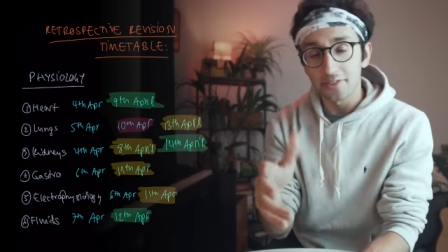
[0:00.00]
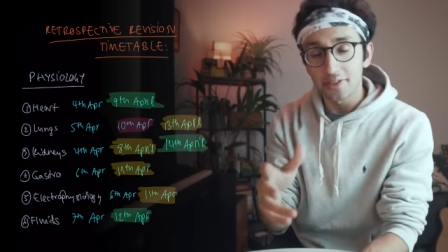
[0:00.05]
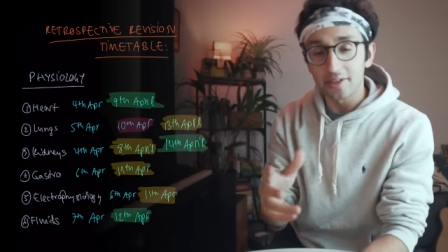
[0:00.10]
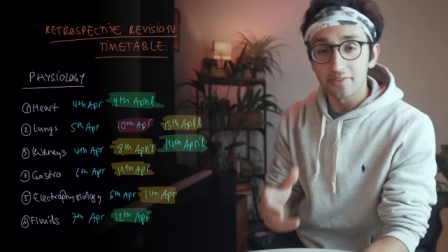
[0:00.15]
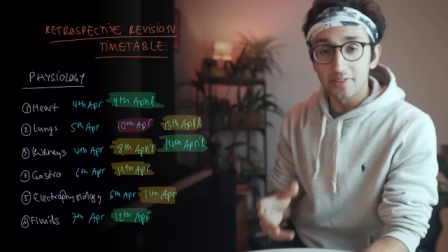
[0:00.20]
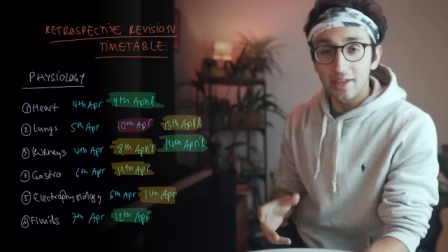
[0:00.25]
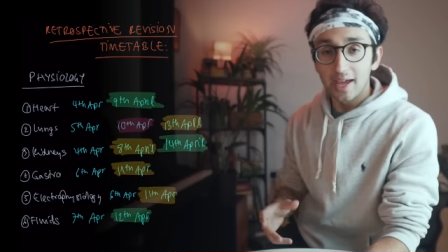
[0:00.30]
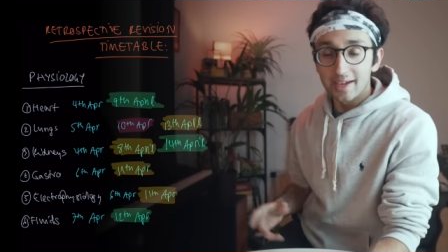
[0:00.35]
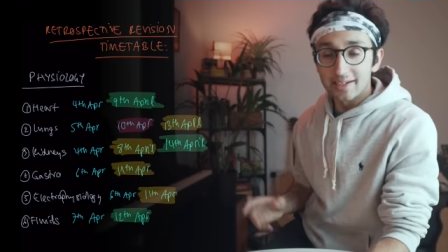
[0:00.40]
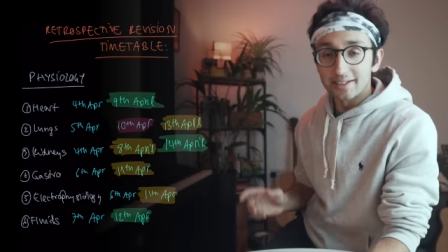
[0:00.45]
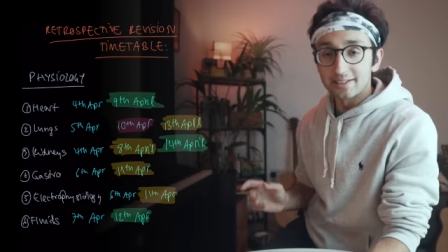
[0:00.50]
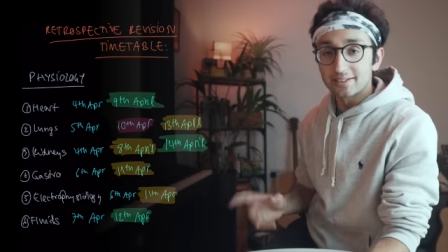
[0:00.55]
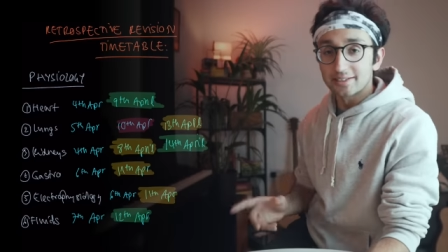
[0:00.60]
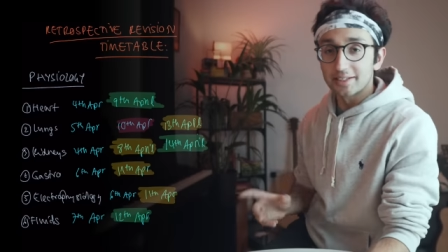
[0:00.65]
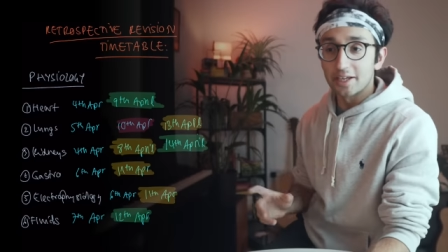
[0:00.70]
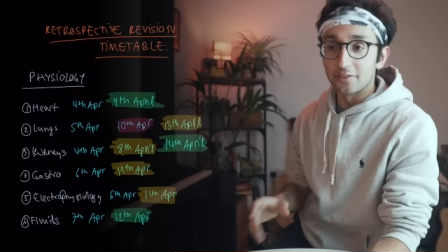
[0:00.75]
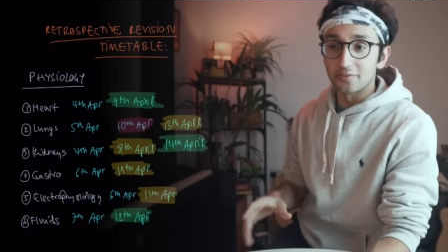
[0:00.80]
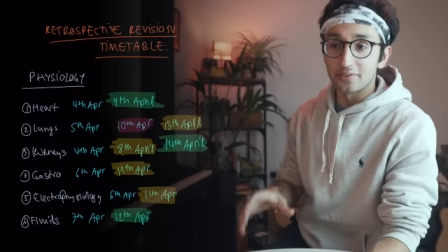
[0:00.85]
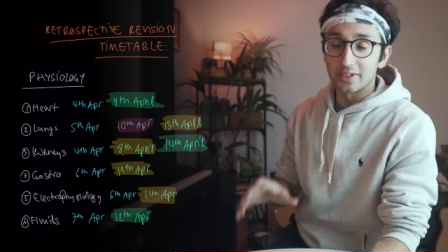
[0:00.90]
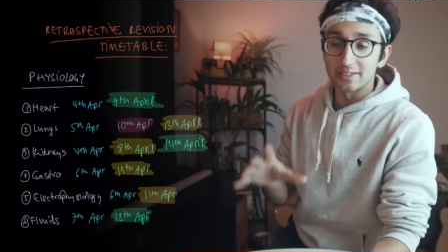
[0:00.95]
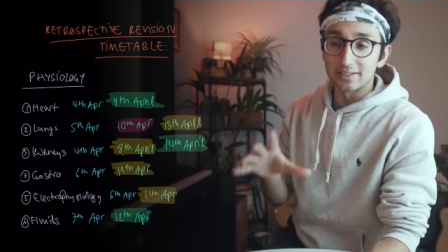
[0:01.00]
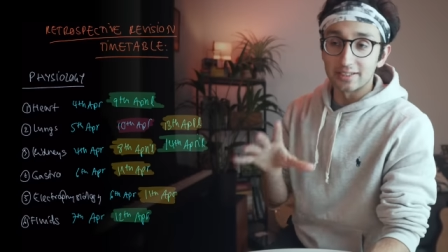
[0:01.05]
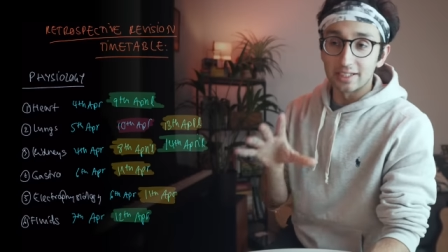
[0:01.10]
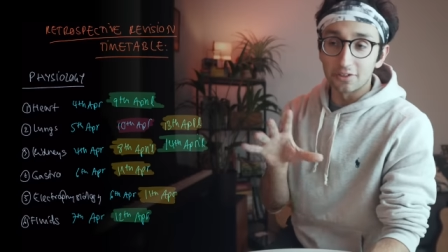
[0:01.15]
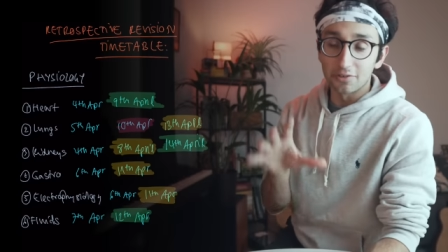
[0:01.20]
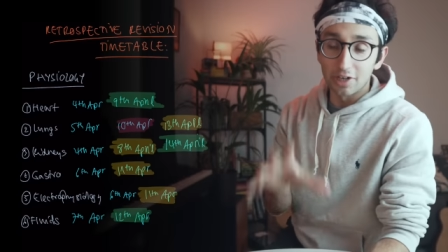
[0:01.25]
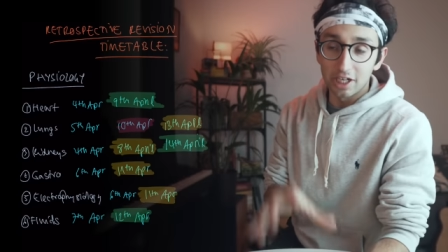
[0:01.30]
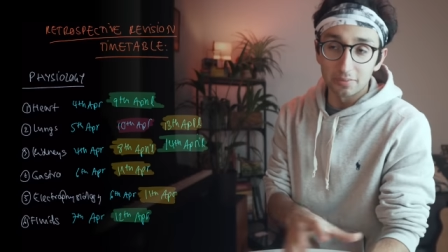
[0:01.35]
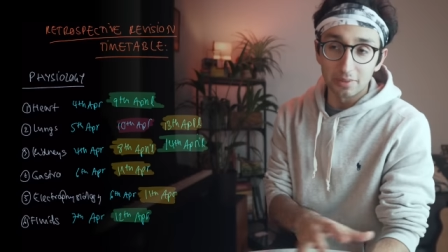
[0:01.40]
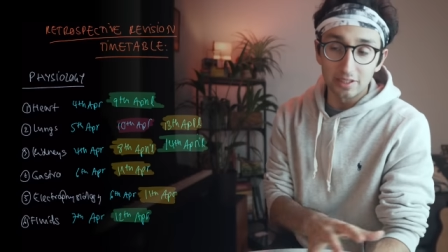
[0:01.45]
And I think that in itself is an
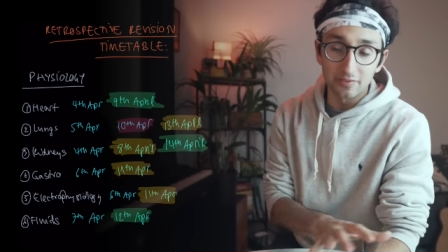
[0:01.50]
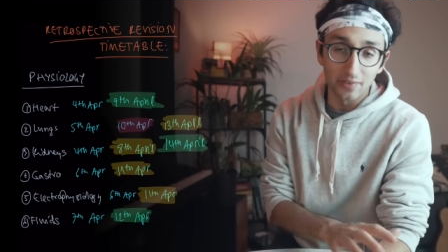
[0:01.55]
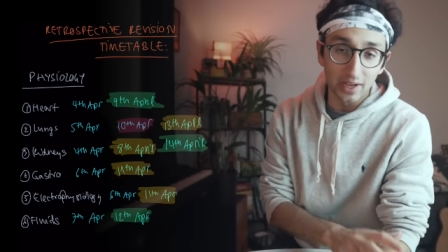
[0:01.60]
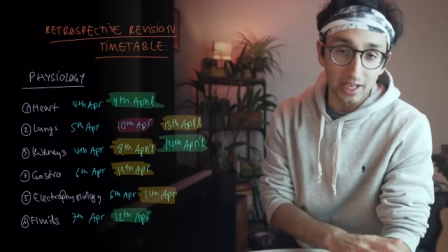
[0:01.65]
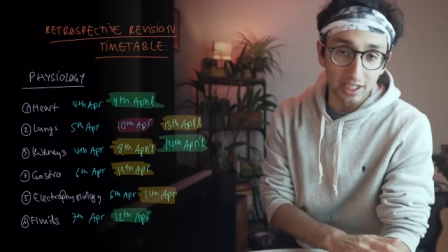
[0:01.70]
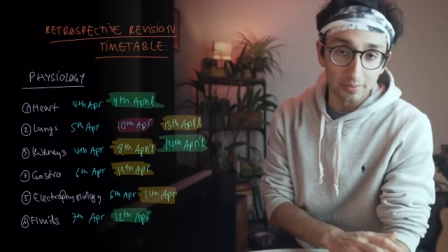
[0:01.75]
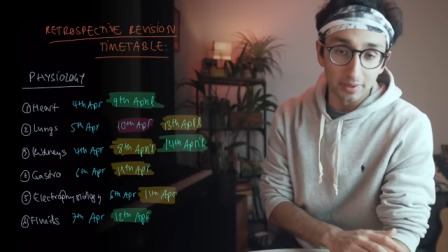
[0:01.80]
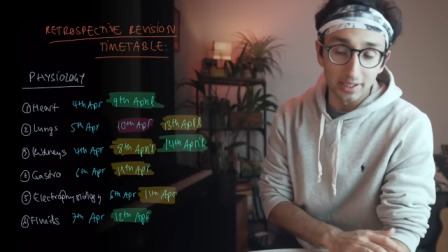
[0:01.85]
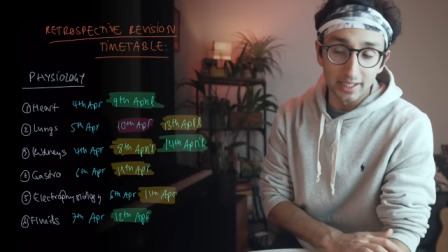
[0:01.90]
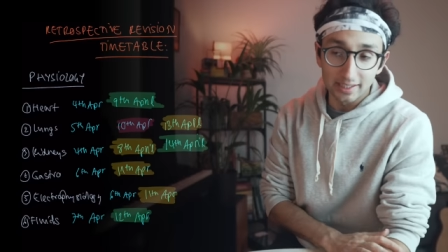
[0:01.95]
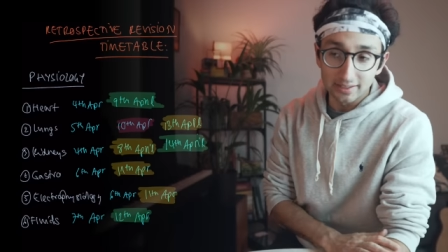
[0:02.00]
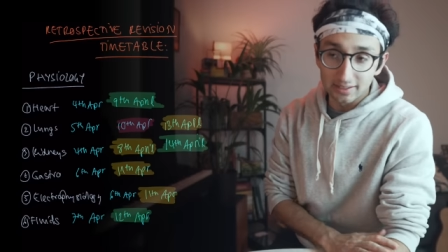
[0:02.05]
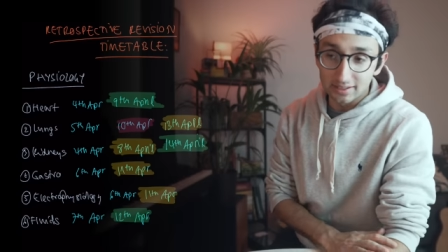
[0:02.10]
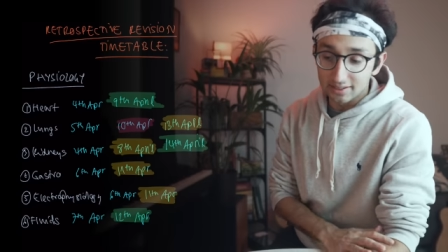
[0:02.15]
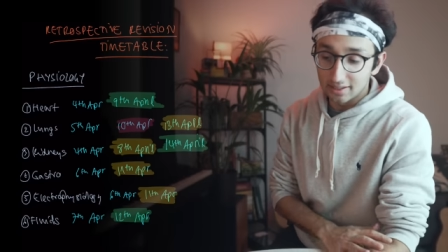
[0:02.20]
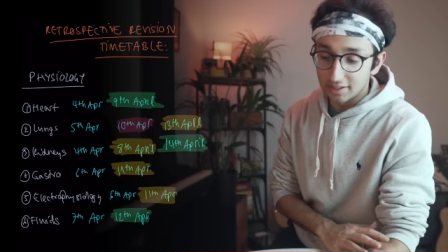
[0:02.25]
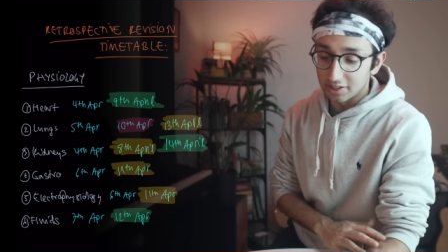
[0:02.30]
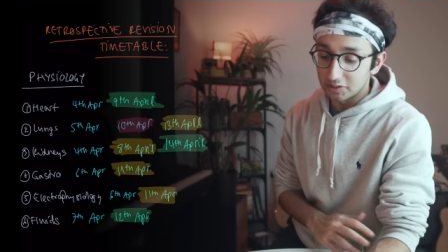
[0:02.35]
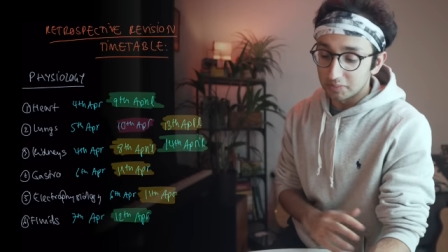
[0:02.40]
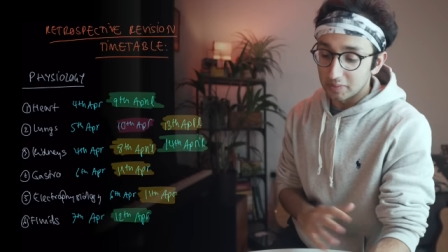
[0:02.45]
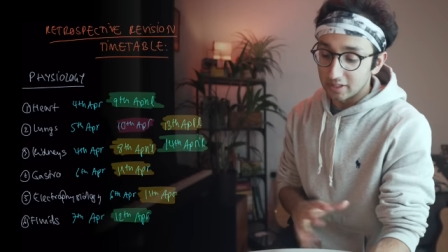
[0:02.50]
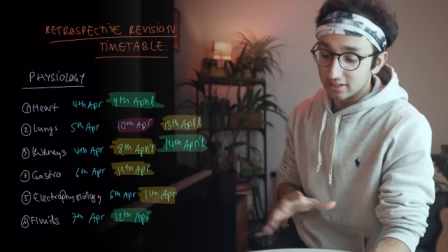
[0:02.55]
incredibly valuable exercise,